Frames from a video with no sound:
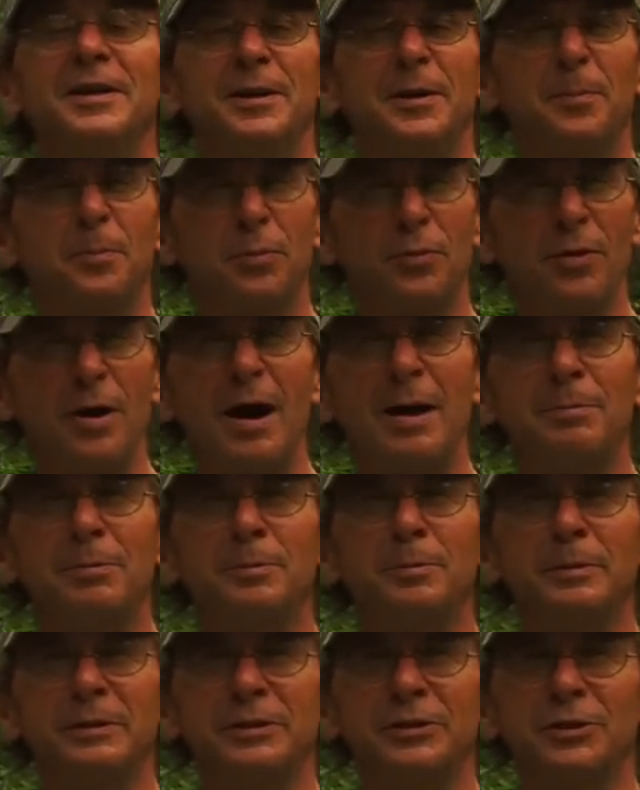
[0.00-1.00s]
you
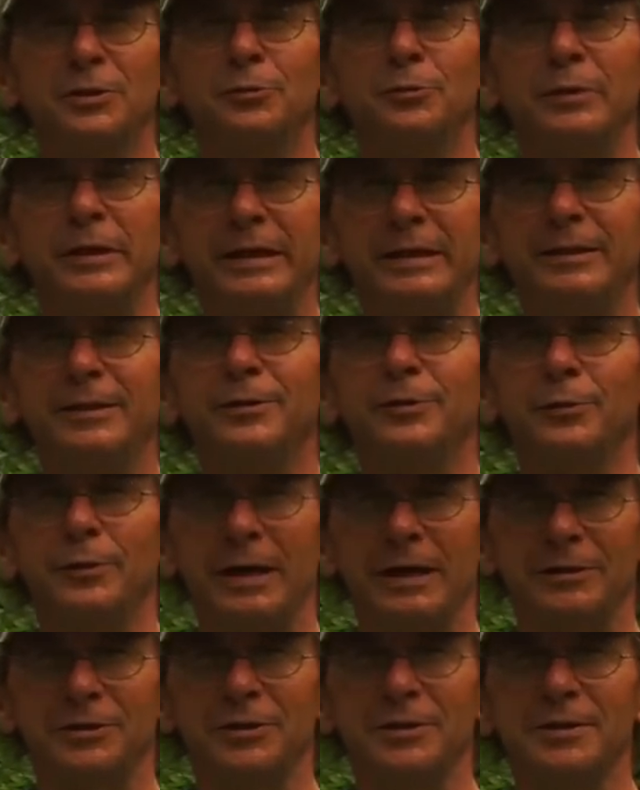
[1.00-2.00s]
probably should read the
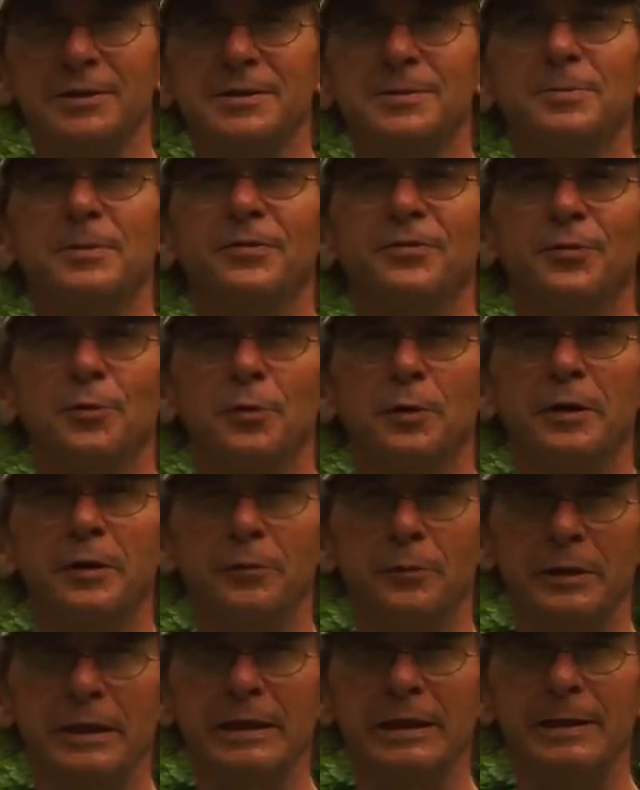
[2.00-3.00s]
directions before it
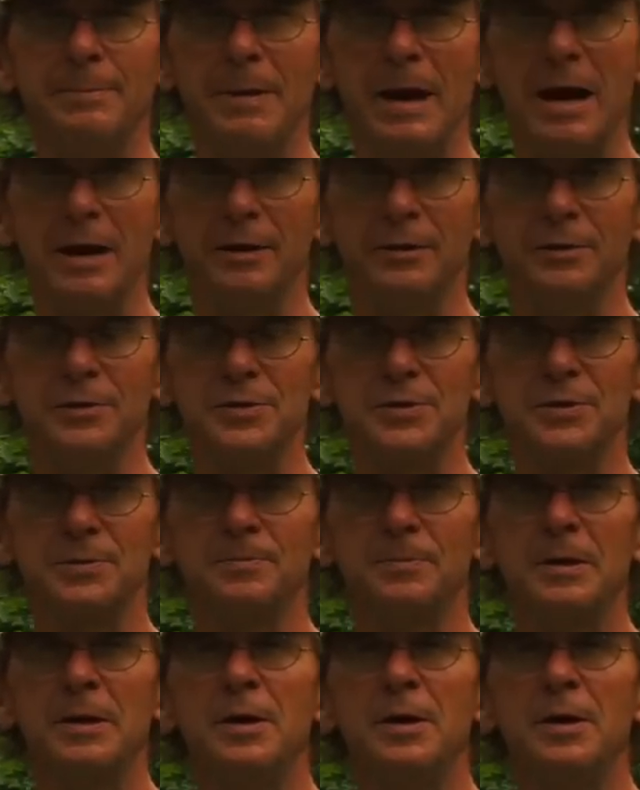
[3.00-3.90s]
really matters.